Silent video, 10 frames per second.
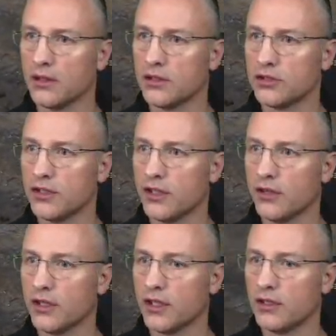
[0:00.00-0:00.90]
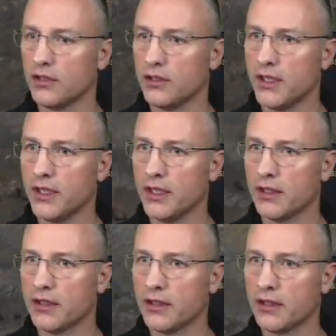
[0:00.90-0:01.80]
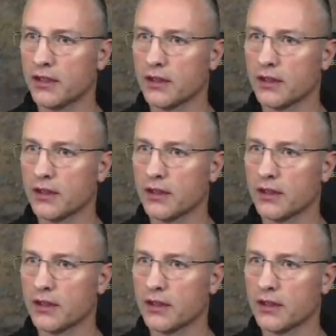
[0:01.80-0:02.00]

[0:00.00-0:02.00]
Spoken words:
Straight out that gate, I think.